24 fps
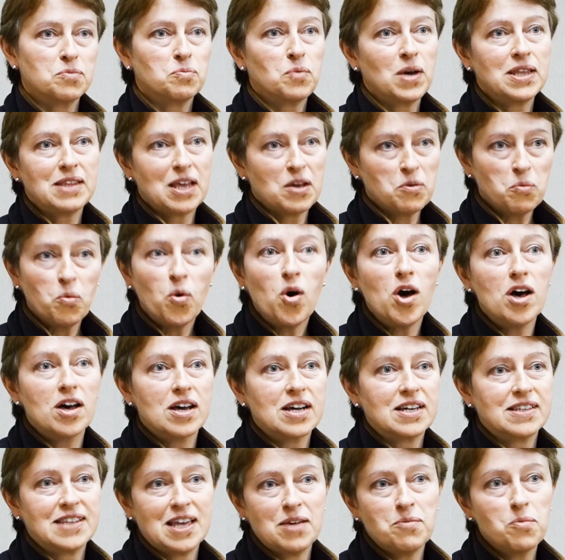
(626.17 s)
when they
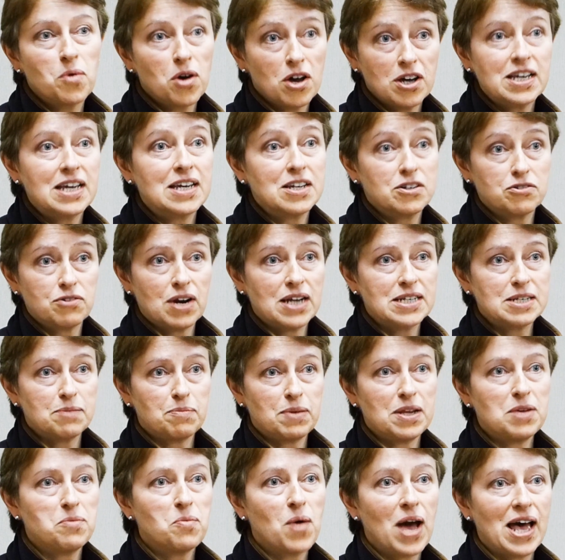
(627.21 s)
work, they work
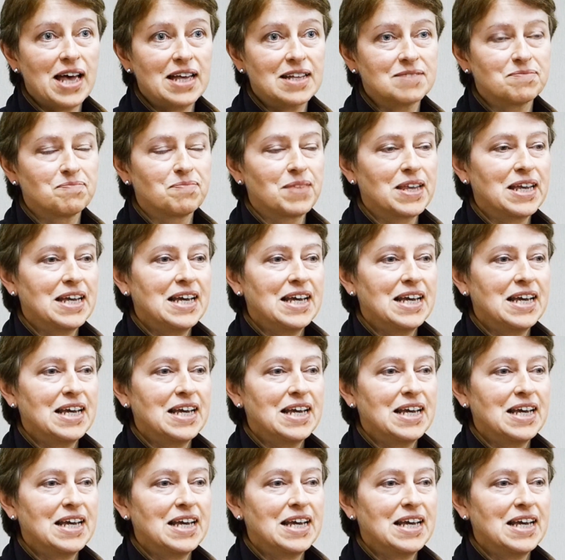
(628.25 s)
incredibly well.